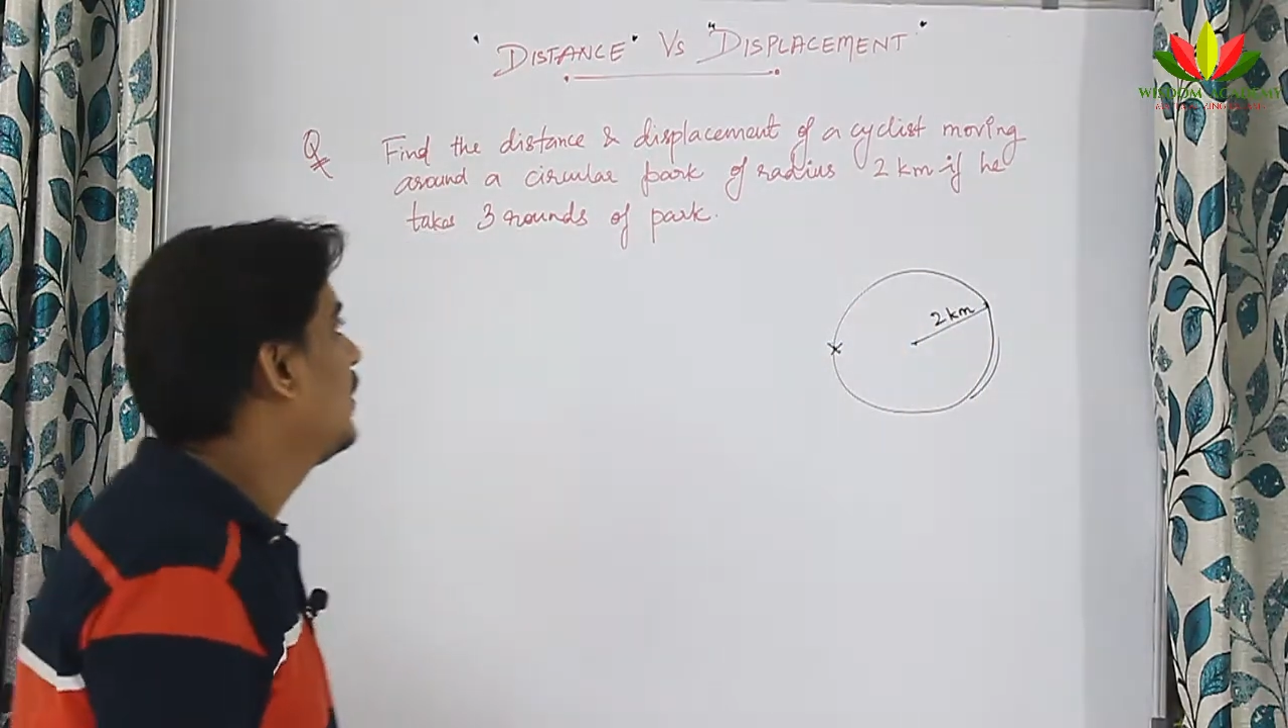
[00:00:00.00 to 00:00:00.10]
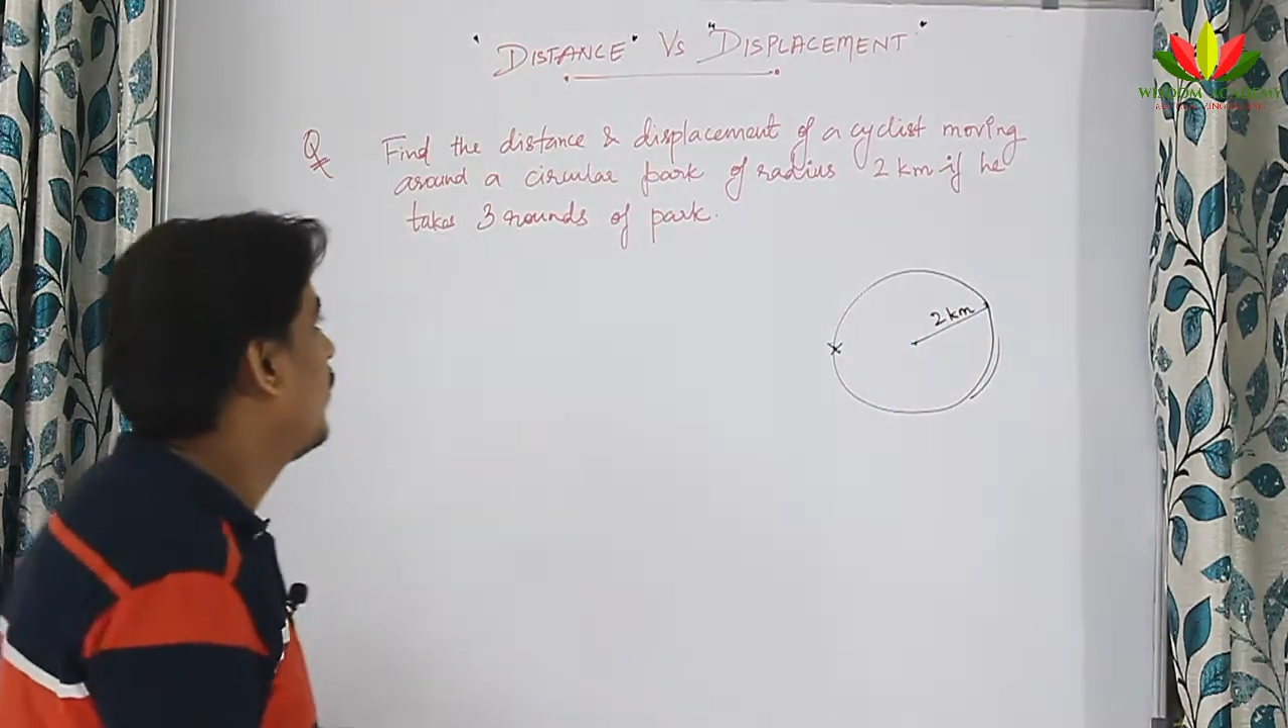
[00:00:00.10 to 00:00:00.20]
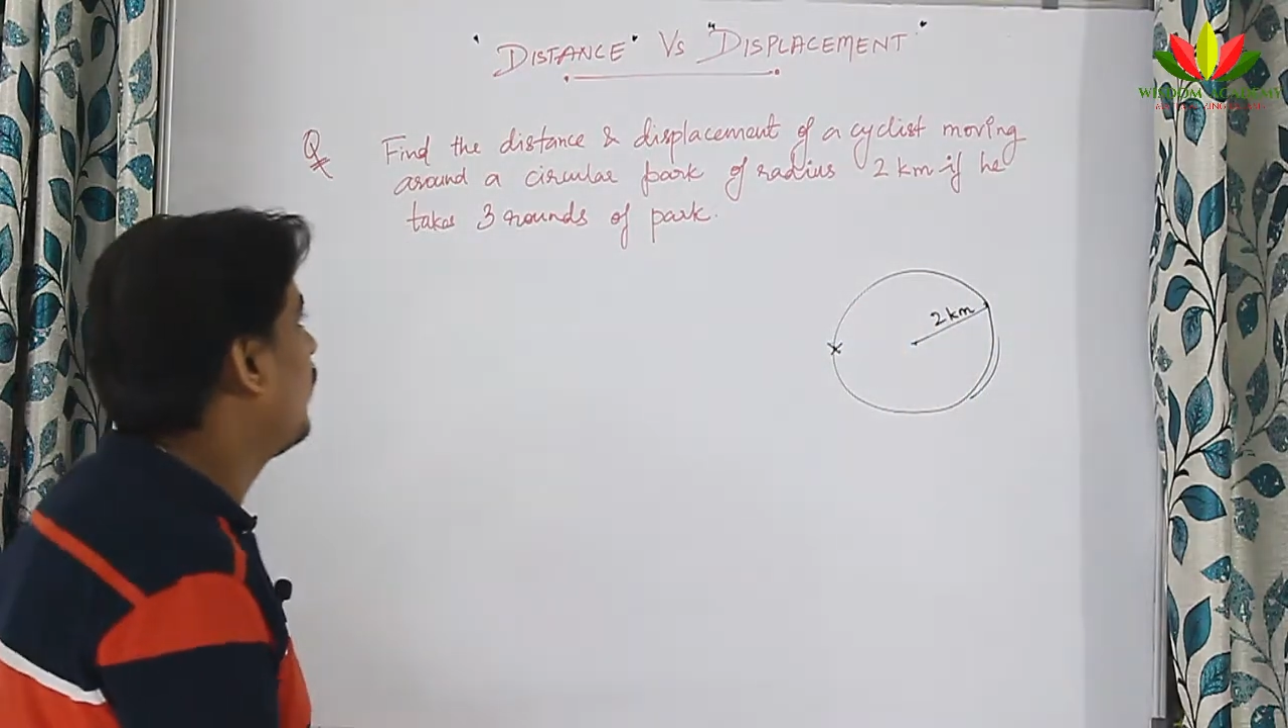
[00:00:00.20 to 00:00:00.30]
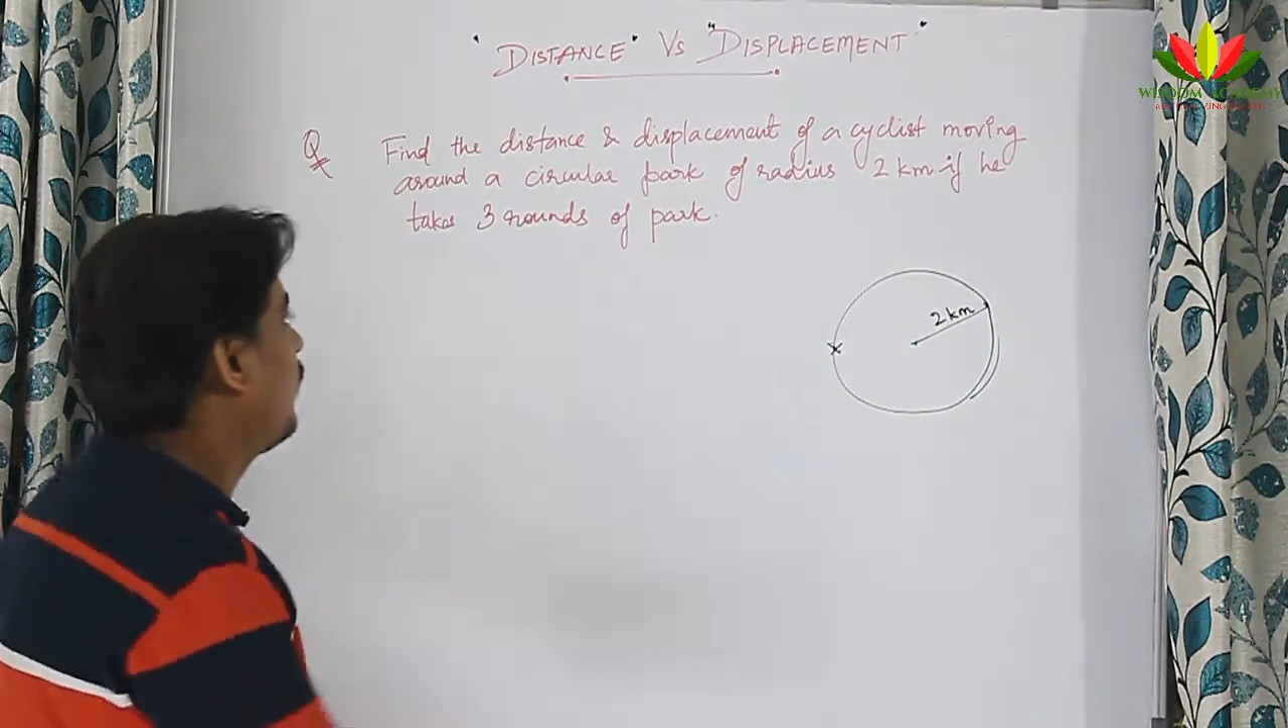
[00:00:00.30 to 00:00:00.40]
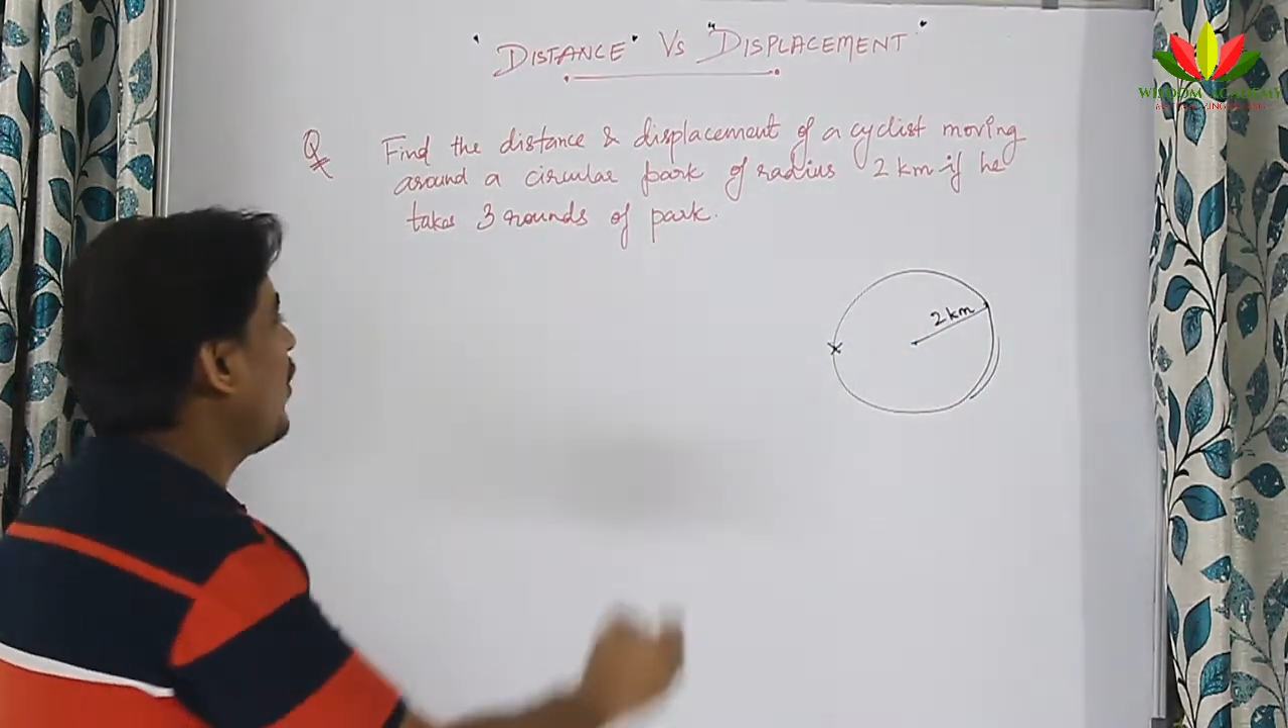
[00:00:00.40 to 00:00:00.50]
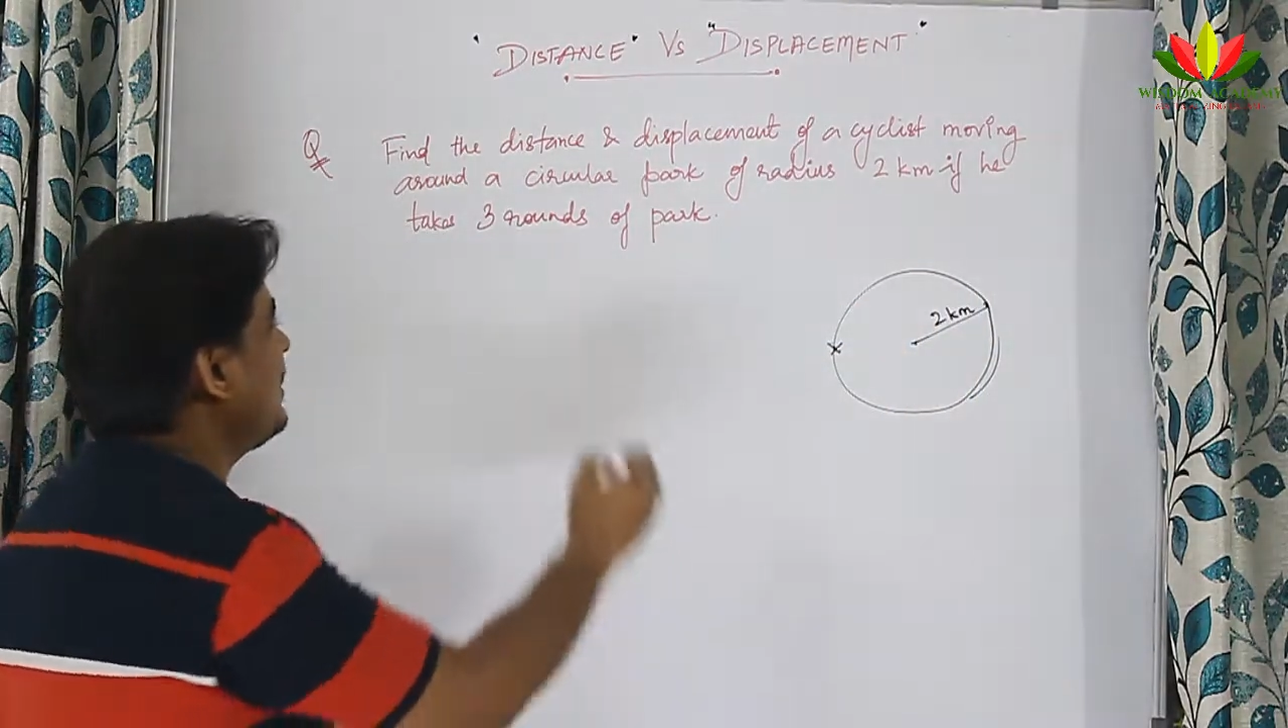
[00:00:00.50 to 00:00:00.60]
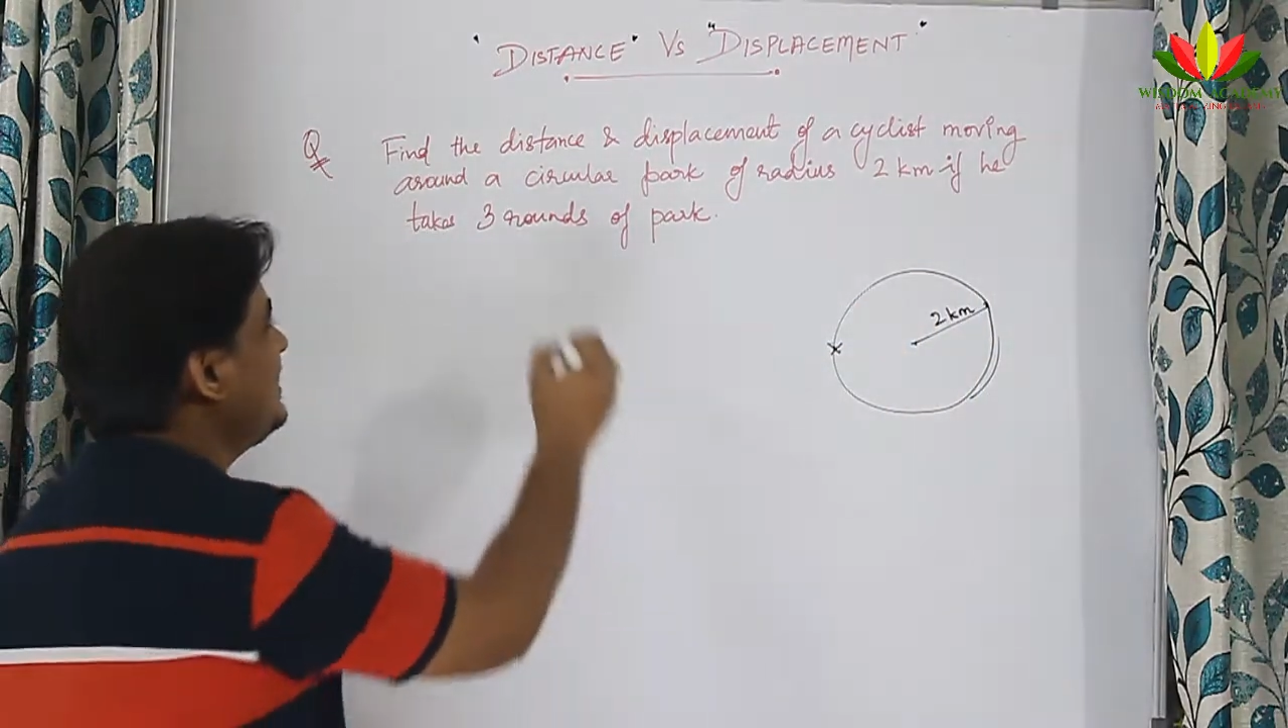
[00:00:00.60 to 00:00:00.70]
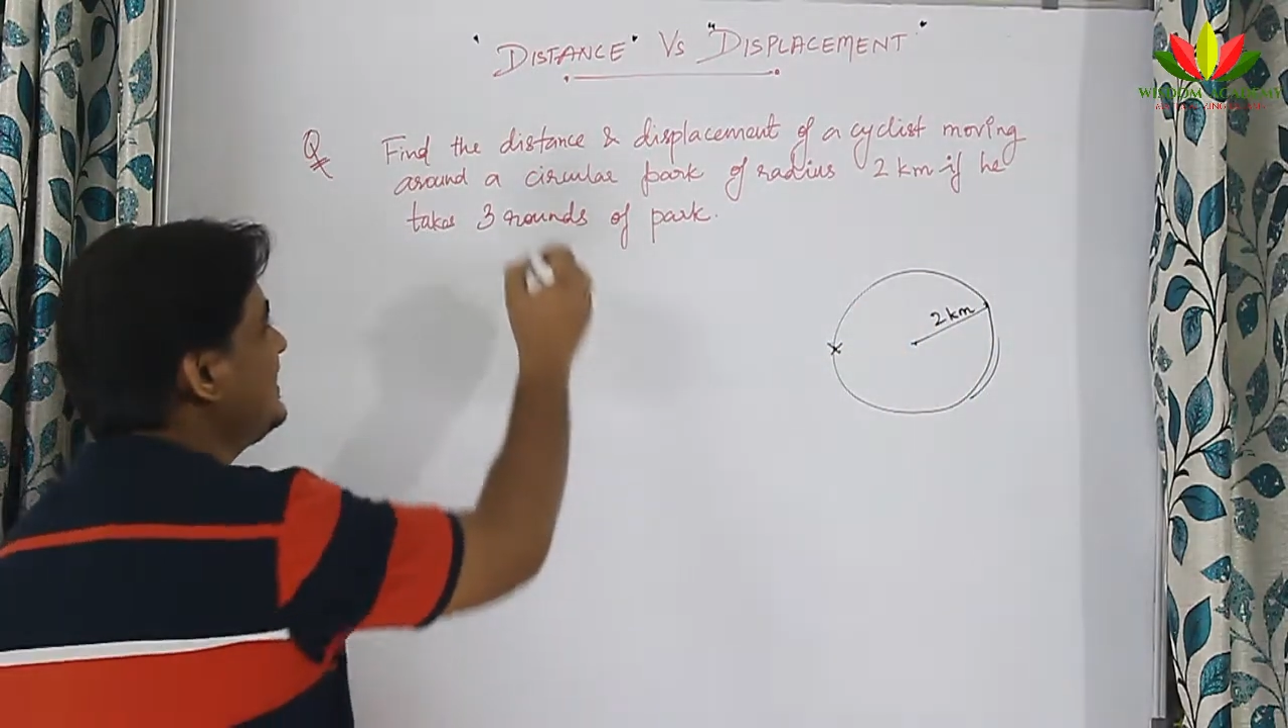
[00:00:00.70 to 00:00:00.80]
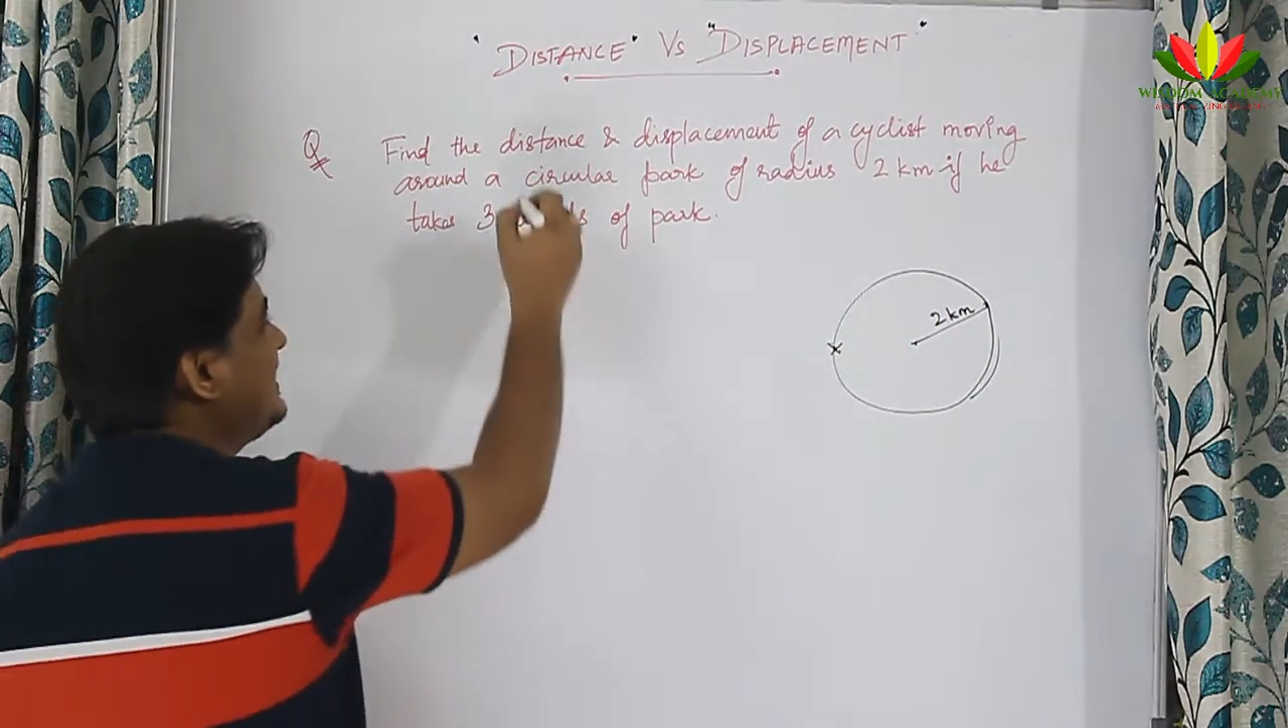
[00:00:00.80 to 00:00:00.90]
what is the